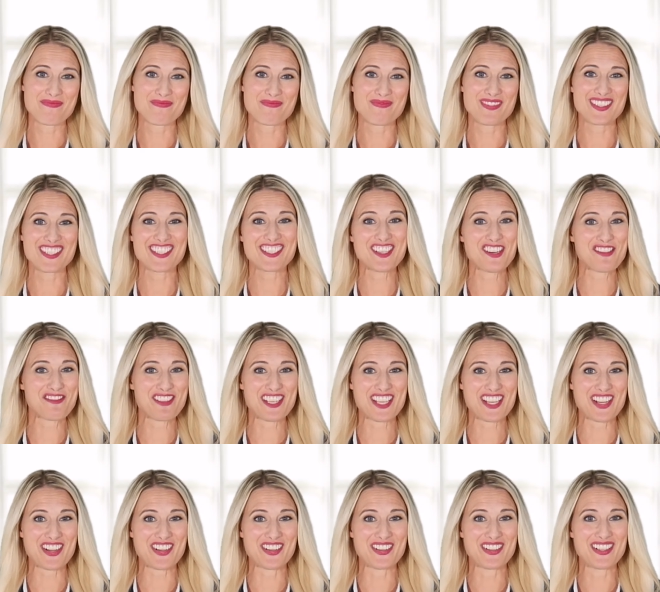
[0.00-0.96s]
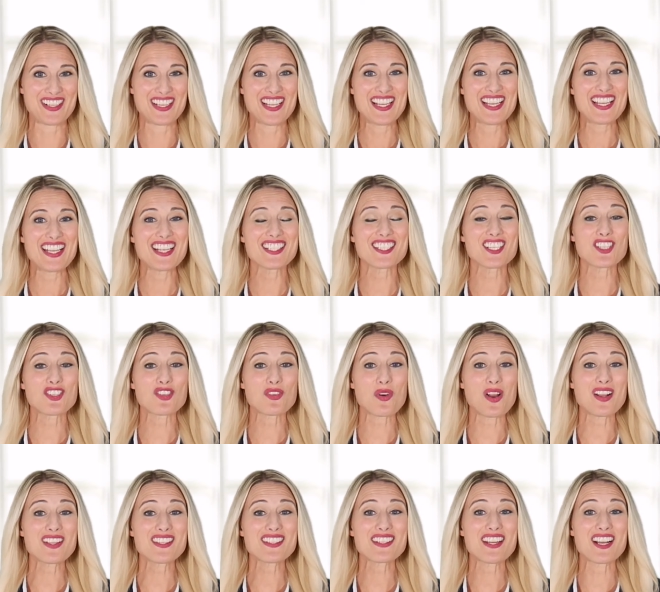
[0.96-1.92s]
Sofico is a
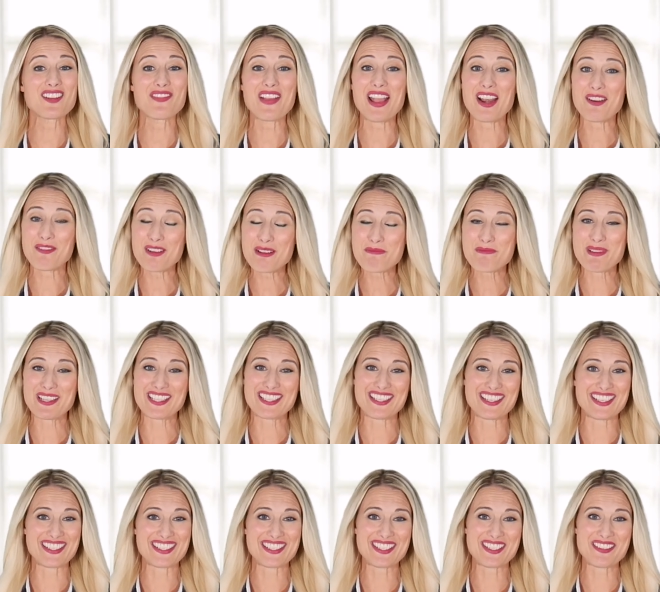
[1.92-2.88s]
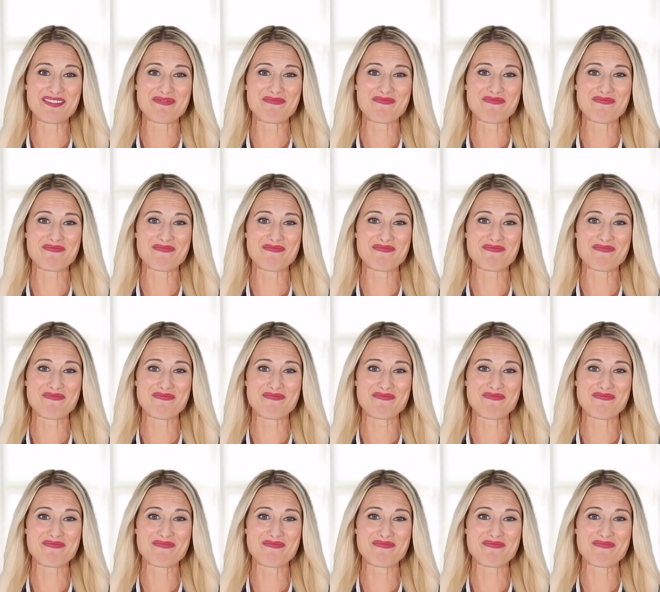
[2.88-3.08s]
trust of every business.